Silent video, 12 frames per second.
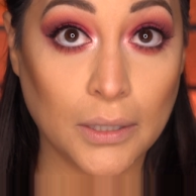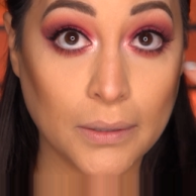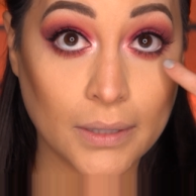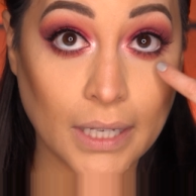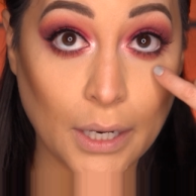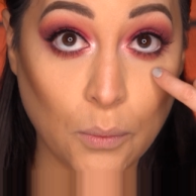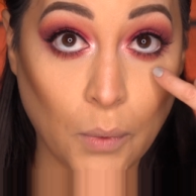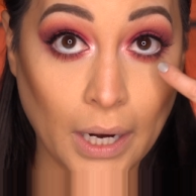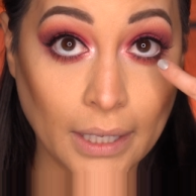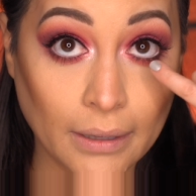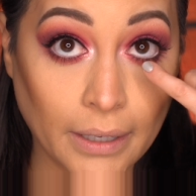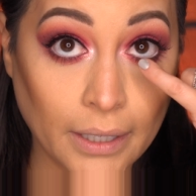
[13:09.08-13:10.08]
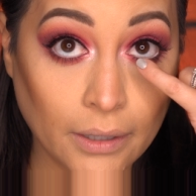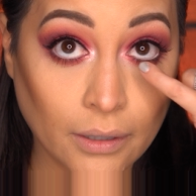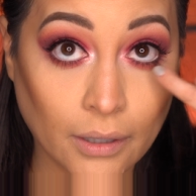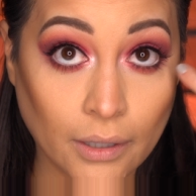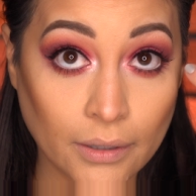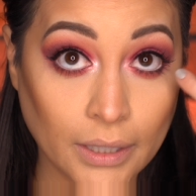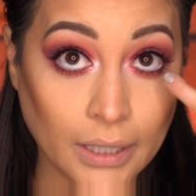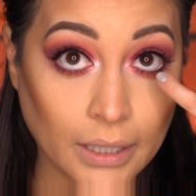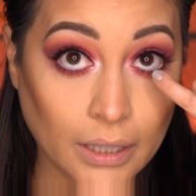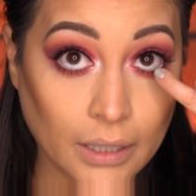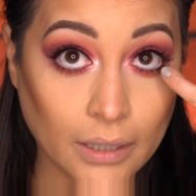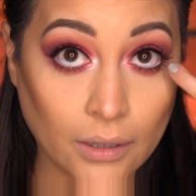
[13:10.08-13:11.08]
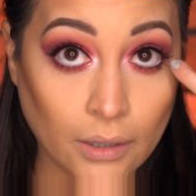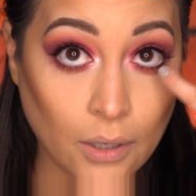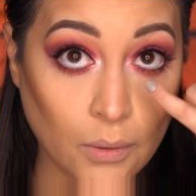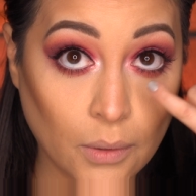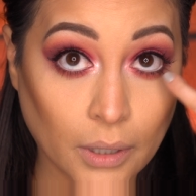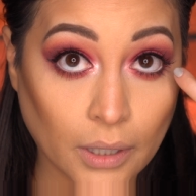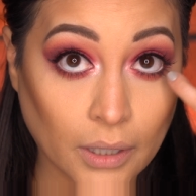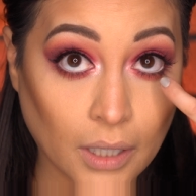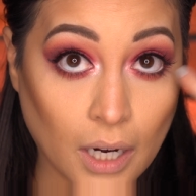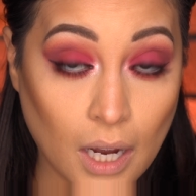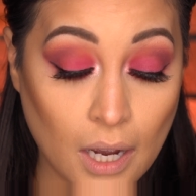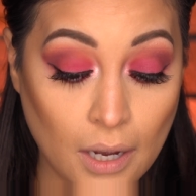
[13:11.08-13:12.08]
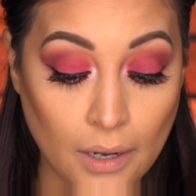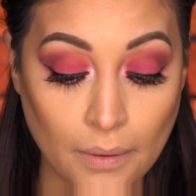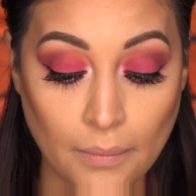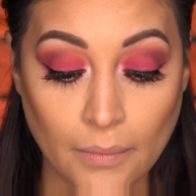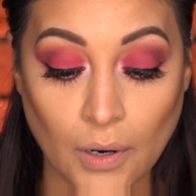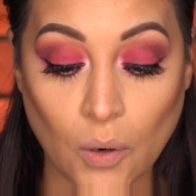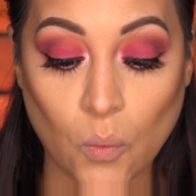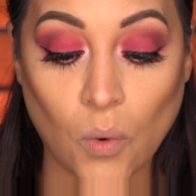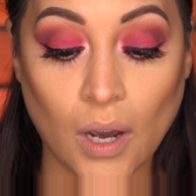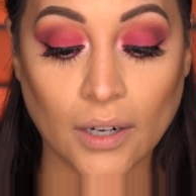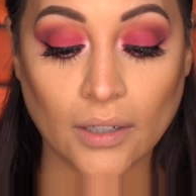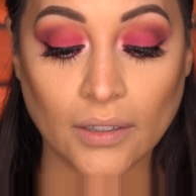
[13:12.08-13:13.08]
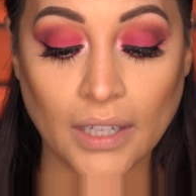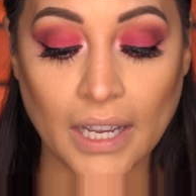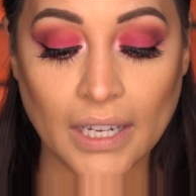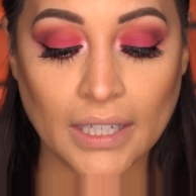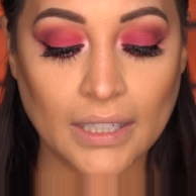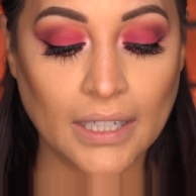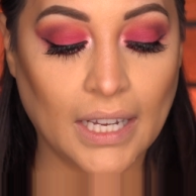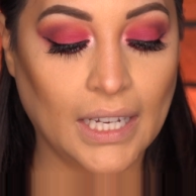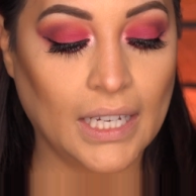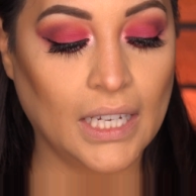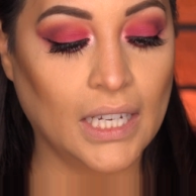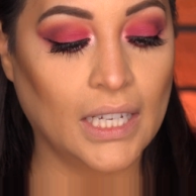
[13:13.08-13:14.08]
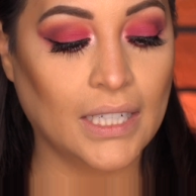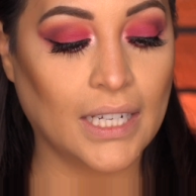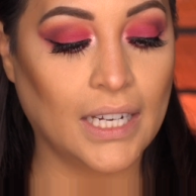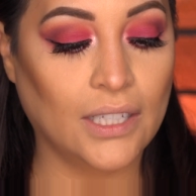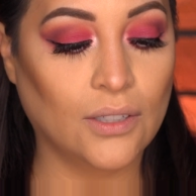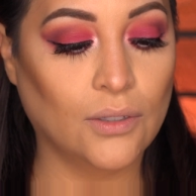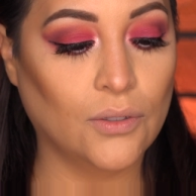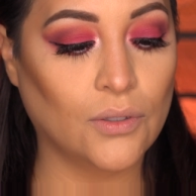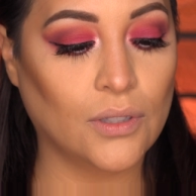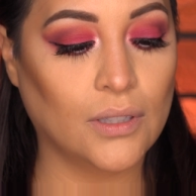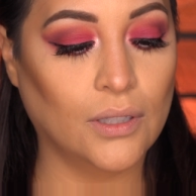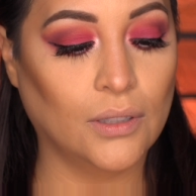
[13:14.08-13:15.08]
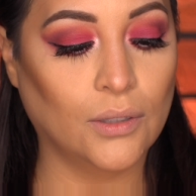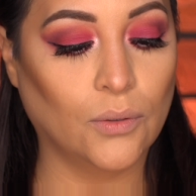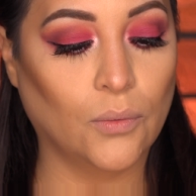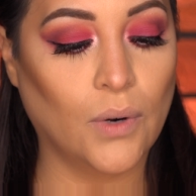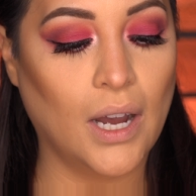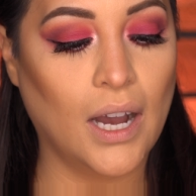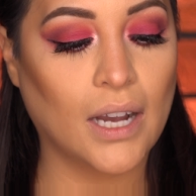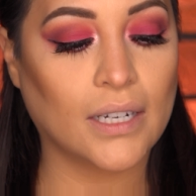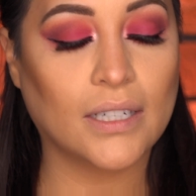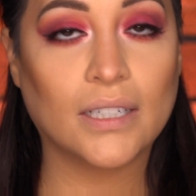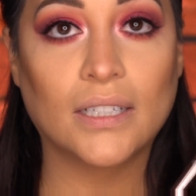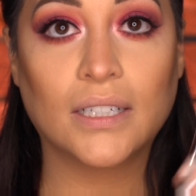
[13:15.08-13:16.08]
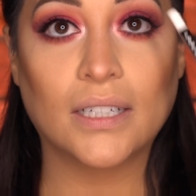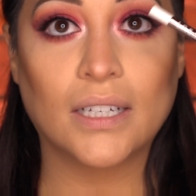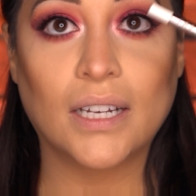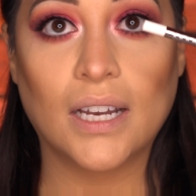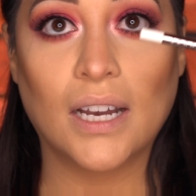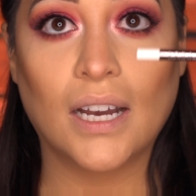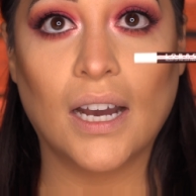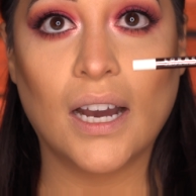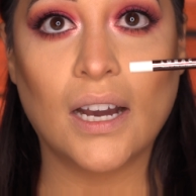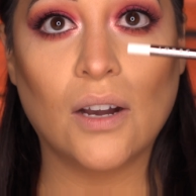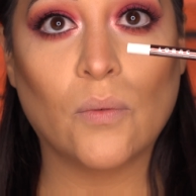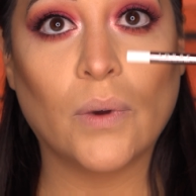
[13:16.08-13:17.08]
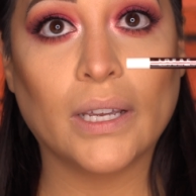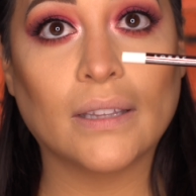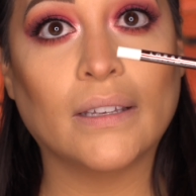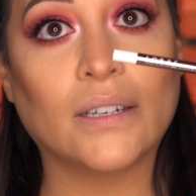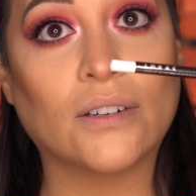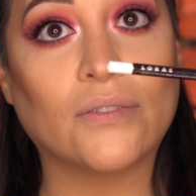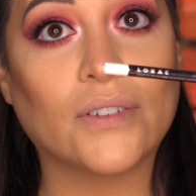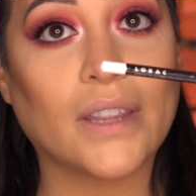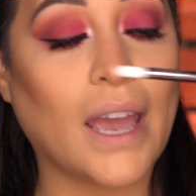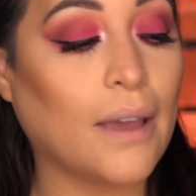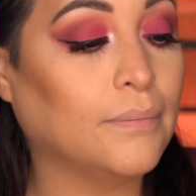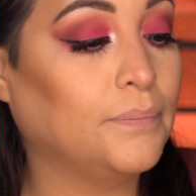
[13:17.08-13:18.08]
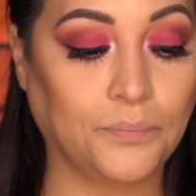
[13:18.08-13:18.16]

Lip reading: used a white liner on the lower waterline, and I used the Lorac white liner for that.